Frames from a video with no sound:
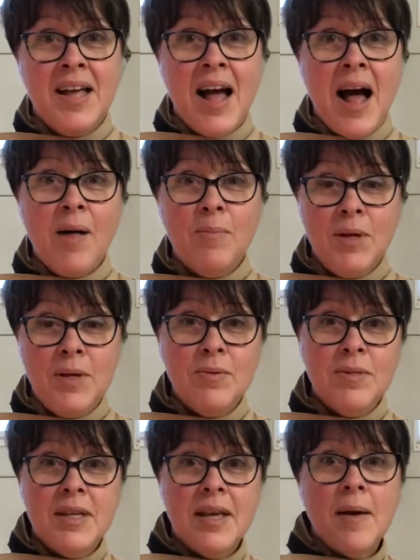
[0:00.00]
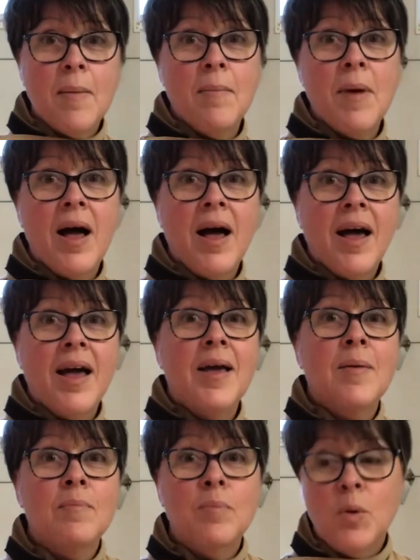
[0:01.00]
I'll be using my
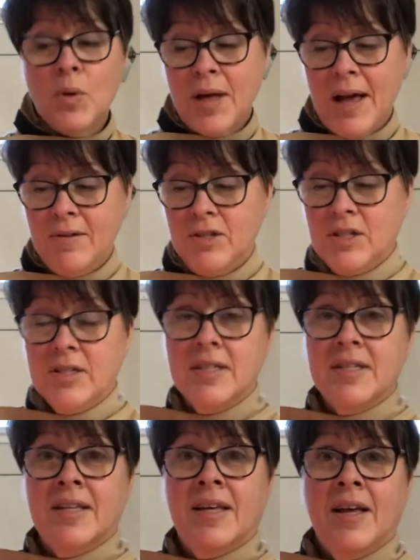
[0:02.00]
bowl gouges.